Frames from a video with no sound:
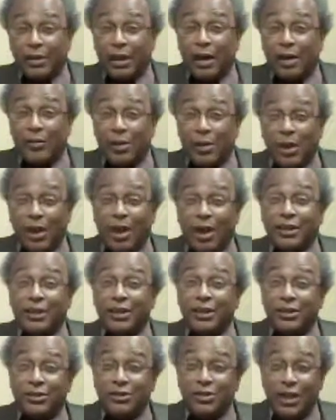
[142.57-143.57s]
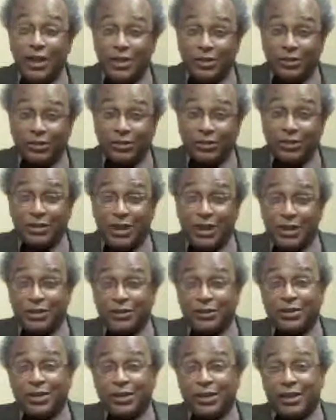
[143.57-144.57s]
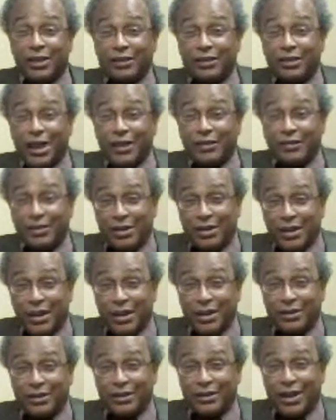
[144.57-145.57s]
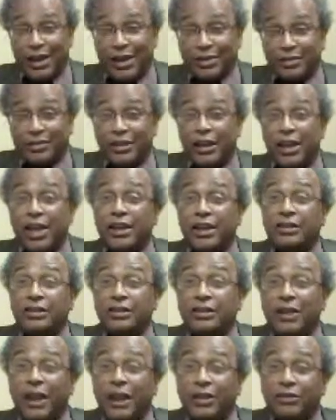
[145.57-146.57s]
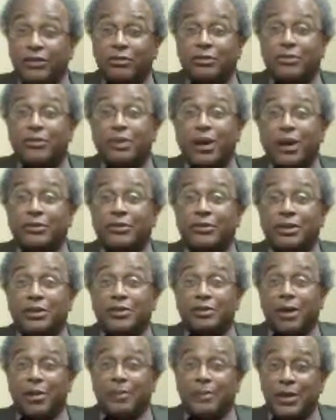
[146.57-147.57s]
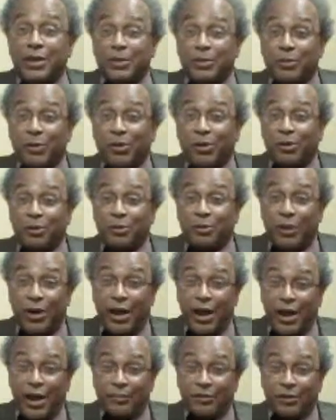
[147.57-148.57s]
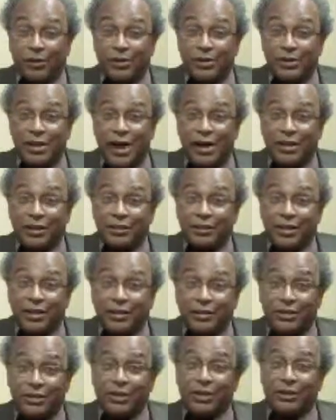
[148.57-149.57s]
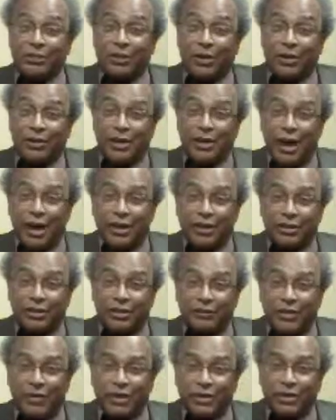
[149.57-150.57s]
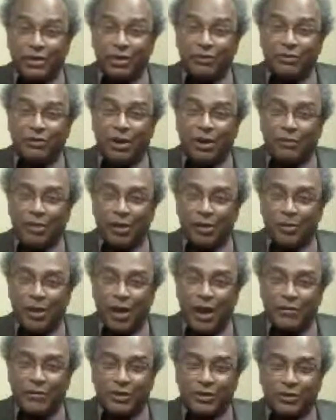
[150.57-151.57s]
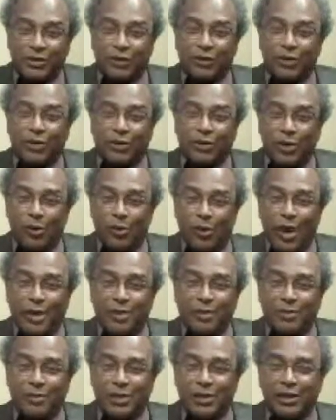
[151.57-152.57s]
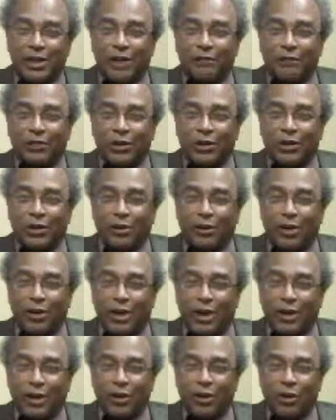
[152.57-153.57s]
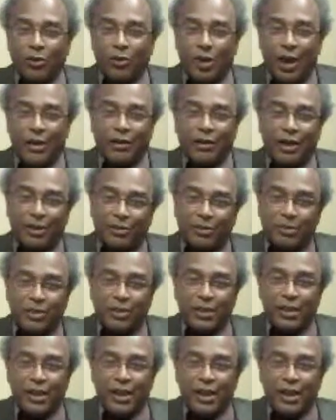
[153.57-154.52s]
Applying international standards inside the United States. Standards from countries where people perhaps are not as sensitive or not as defensive of their privacy or their right to be let alone by the government